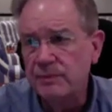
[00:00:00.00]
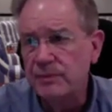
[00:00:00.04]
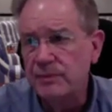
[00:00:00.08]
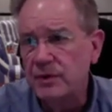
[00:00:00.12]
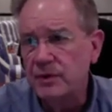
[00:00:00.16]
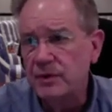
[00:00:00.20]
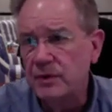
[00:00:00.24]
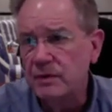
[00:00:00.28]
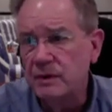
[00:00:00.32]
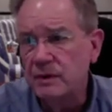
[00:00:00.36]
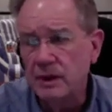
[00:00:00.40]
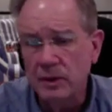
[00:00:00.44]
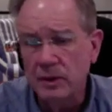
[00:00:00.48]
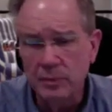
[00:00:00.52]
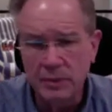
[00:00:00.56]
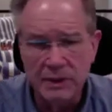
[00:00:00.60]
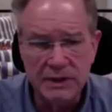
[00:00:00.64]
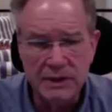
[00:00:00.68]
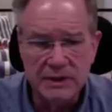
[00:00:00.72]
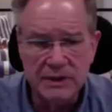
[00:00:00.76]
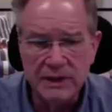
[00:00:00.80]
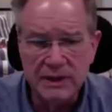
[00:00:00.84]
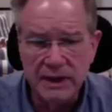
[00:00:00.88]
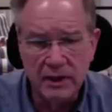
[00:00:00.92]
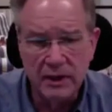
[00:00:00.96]
to
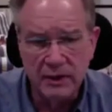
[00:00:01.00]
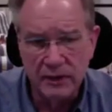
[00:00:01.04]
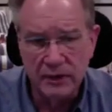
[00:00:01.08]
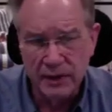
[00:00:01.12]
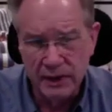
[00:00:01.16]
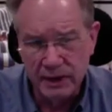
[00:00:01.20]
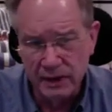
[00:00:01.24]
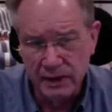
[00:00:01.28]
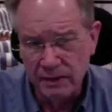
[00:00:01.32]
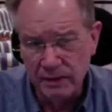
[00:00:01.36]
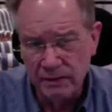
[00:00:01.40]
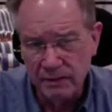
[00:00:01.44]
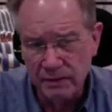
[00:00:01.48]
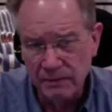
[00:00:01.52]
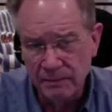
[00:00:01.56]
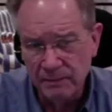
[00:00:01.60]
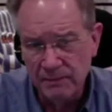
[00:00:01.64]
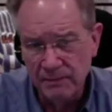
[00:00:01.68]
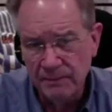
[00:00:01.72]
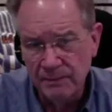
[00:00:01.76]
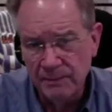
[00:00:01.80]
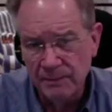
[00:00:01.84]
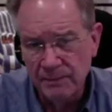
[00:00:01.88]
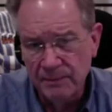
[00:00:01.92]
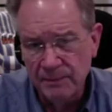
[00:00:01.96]
companies they already know.
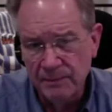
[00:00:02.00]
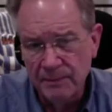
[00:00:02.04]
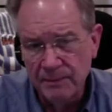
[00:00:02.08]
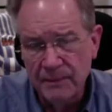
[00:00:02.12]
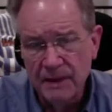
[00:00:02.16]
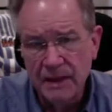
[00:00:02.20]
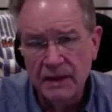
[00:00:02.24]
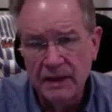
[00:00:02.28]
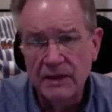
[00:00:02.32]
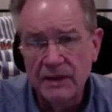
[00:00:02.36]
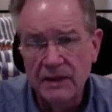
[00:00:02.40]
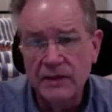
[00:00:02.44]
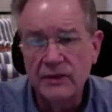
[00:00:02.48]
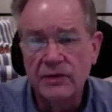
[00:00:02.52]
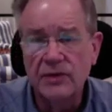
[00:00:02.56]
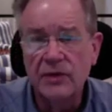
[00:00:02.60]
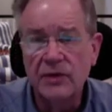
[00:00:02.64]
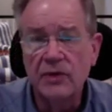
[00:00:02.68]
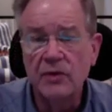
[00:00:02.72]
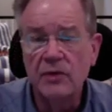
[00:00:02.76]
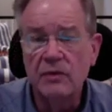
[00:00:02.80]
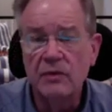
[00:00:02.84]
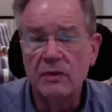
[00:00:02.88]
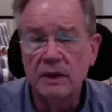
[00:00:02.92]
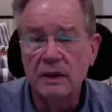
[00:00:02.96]

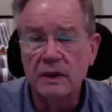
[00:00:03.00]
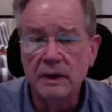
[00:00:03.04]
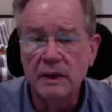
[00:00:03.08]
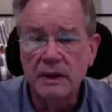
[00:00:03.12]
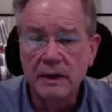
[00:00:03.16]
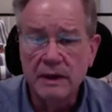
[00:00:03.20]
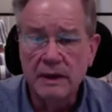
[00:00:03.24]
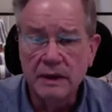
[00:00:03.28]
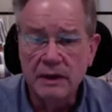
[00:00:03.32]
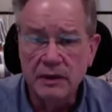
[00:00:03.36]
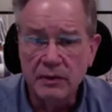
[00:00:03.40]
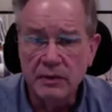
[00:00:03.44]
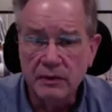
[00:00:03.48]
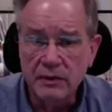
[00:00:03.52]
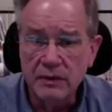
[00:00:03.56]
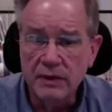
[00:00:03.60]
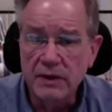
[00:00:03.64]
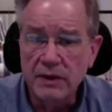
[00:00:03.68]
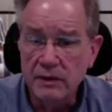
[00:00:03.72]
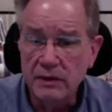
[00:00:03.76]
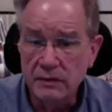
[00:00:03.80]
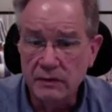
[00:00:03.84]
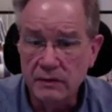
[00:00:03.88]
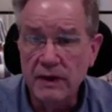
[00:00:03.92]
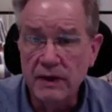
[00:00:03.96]
So
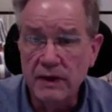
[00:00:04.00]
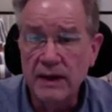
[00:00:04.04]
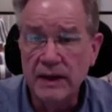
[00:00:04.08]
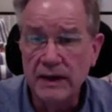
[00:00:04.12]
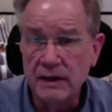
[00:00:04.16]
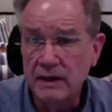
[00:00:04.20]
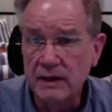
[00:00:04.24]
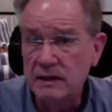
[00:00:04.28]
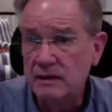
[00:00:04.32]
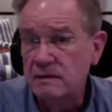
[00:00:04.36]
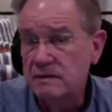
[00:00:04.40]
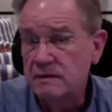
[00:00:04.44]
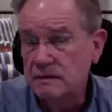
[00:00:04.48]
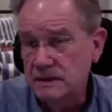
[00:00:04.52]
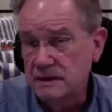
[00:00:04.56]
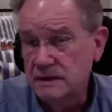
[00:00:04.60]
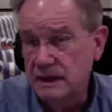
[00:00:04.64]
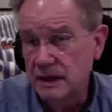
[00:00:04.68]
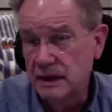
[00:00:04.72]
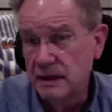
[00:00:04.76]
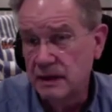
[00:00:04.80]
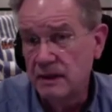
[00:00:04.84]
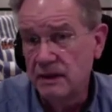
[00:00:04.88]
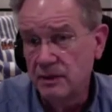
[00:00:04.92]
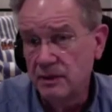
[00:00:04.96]
you've got to
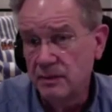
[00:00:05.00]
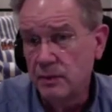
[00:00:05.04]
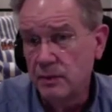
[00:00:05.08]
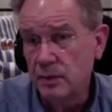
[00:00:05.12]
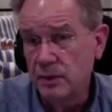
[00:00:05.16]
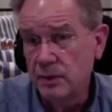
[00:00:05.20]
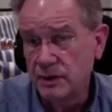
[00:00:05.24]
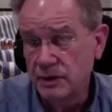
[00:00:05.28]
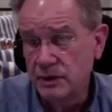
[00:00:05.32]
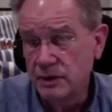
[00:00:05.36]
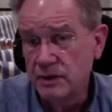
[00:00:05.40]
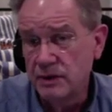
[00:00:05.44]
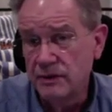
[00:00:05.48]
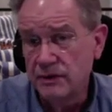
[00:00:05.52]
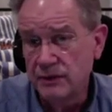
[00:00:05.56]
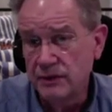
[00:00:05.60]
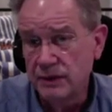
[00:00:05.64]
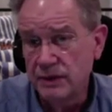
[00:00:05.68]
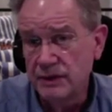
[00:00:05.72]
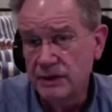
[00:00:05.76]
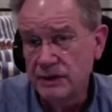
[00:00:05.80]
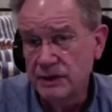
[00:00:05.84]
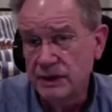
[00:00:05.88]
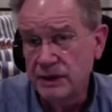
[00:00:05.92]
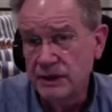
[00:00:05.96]
tell them what your
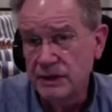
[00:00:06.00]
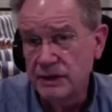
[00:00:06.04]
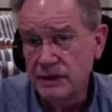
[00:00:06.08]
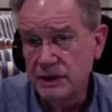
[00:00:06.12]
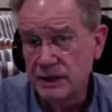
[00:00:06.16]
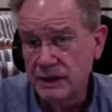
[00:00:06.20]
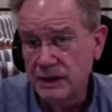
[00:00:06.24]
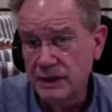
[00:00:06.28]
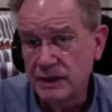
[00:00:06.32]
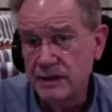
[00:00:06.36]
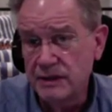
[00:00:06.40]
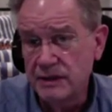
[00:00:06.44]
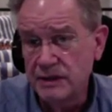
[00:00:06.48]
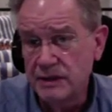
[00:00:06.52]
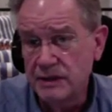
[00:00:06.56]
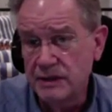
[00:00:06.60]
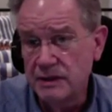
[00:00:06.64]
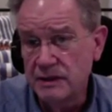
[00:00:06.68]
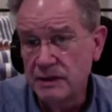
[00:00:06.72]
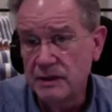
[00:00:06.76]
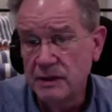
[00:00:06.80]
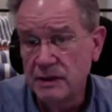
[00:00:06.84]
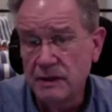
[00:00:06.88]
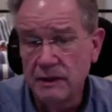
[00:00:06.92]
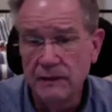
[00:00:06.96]
differentiation
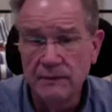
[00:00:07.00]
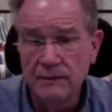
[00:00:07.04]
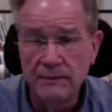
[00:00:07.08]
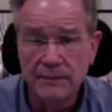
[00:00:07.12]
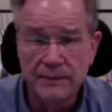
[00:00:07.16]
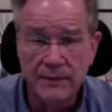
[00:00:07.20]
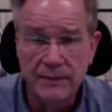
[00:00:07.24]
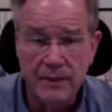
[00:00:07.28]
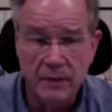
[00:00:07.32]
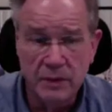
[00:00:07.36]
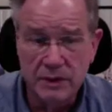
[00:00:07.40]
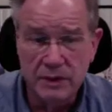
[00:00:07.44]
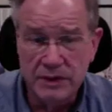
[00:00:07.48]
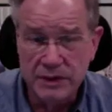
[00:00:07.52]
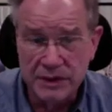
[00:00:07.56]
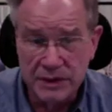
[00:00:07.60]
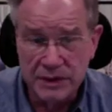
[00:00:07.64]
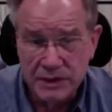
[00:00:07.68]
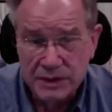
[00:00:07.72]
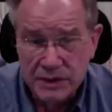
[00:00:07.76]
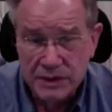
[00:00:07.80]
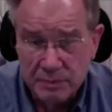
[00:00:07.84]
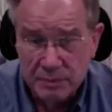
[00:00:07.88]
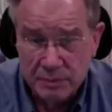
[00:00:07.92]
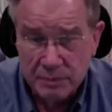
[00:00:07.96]
is, which
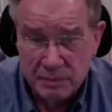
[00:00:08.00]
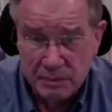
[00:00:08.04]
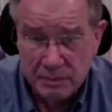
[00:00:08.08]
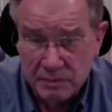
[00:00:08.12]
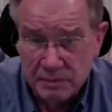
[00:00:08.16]
is